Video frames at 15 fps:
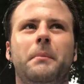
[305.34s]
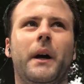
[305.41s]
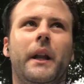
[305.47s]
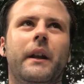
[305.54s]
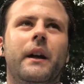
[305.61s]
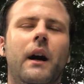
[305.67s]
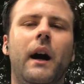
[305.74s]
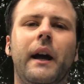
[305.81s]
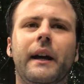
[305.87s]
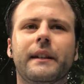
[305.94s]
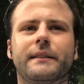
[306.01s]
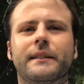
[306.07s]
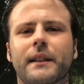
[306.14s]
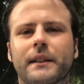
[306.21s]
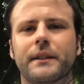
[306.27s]
but I
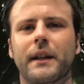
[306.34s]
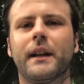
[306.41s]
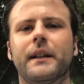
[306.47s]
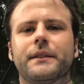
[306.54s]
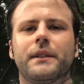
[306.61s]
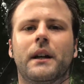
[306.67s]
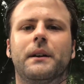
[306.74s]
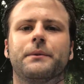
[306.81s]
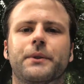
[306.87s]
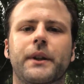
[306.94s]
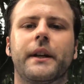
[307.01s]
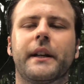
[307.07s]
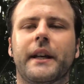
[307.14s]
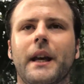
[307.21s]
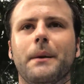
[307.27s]
had such a hard time
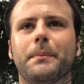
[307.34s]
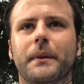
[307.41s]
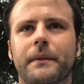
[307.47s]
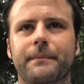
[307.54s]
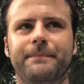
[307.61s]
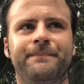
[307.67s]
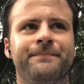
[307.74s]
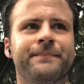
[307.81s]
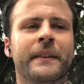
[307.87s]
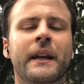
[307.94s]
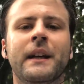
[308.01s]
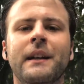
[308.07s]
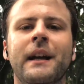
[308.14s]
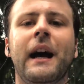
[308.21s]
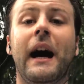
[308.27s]
trying to keep it
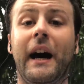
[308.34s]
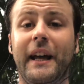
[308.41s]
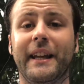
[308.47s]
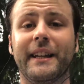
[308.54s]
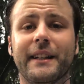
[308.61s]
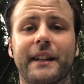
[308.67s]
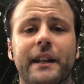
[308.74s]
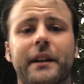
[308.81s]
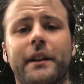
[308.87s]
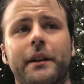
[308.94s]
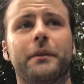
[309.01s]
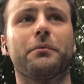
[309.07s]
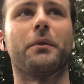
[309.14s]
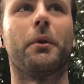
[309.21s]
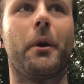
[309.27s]
in an
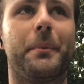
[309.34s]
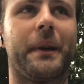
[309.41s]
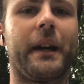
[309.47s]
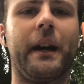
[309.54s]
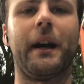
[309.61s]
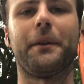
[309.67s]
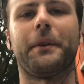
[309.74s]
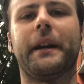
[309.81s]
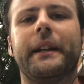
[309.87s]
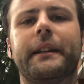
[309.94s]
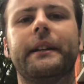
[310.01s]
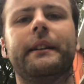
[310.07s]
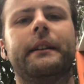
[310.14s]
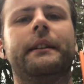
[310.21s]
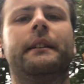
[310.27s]
aerobic heart
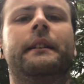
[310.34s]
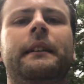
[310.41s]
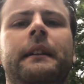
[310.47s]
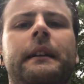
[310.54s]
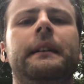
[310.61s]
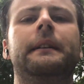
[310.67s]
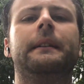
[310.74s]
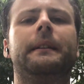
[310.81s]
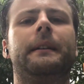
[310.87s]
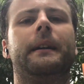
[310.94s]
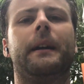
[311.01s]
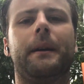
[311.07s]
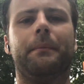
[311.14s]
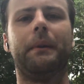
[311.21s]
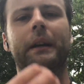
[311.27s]
rate,
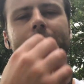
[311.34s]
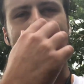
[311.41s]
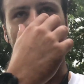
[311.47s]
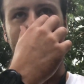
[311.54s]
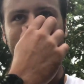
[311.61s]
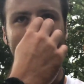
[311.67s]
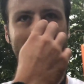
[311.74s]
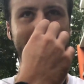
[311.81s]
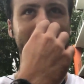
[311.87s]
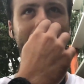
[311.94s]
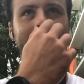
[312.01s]
so